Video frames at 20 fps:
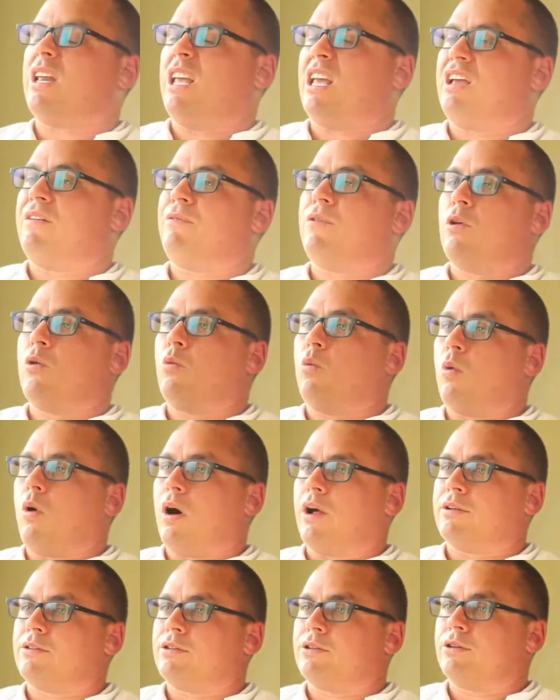it if you
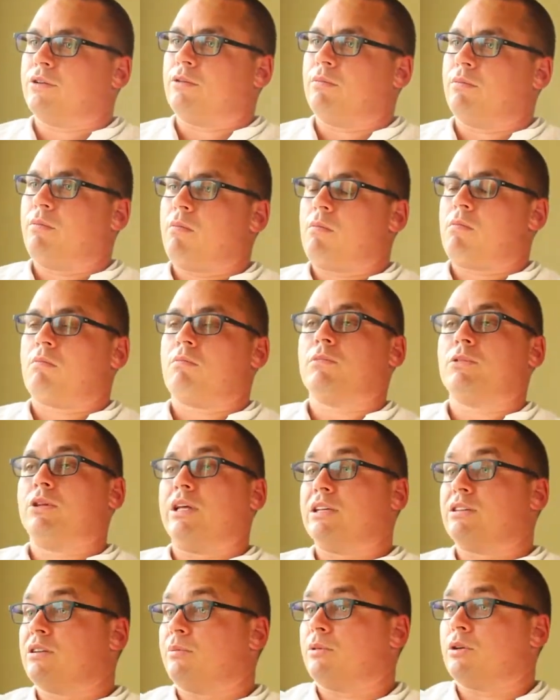want to.
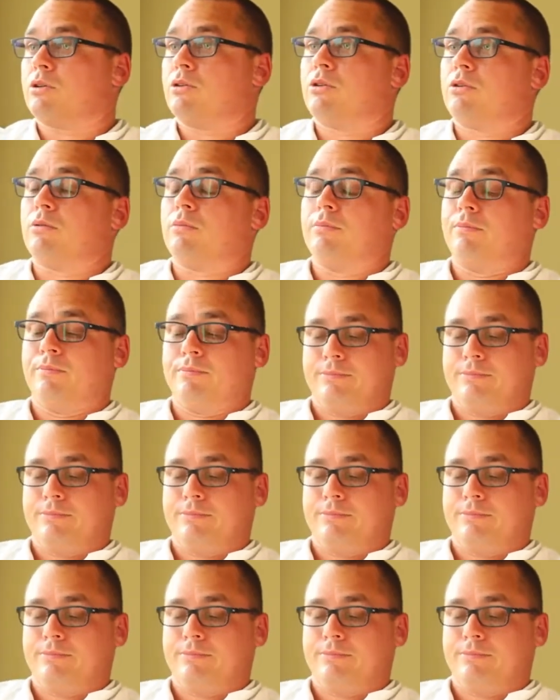That's number two.